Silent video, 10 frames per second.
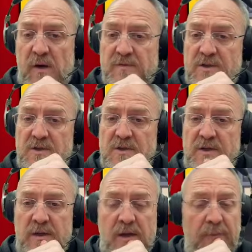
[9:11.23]
It's just
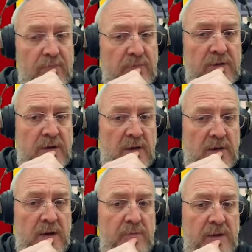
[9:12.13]
a game. But
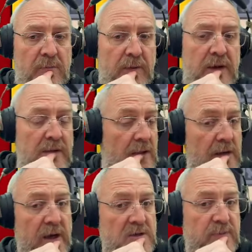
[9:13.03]
they're being
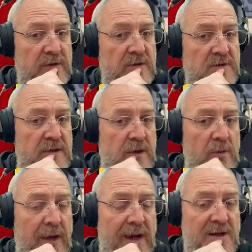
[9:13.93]
penalized because they
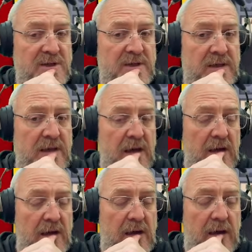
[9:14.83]
don't actually
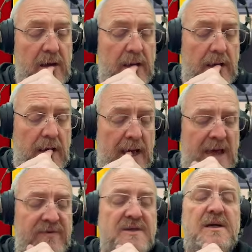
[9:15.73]

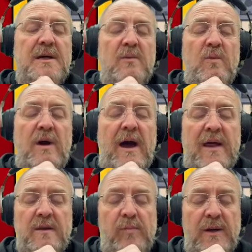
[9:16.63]
have a team where
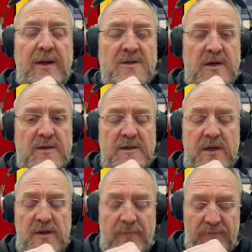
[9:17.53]
other players are
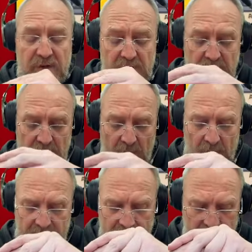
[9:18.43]
together.
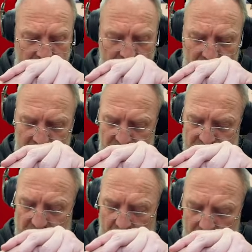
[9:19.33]
Okay, you can use
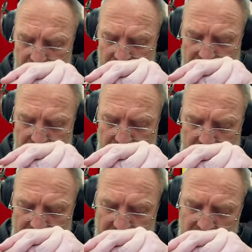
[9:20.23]
diamonds to get
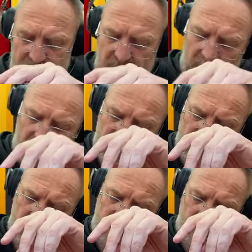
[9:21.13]
extra
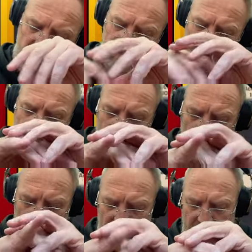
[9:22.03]
tasks, which will give you the
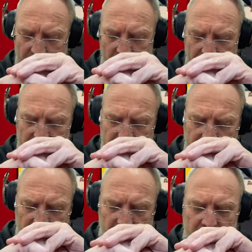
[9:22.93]
200 points,
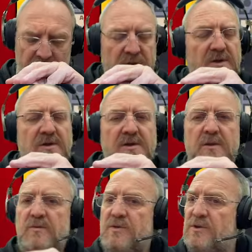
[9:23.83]
but you
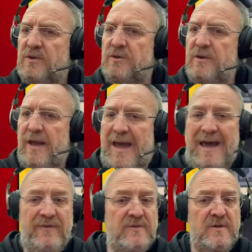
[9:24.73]
still shouldn't
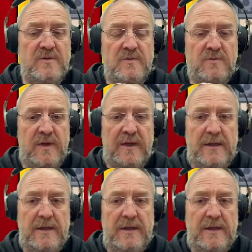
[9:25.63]
have to do that.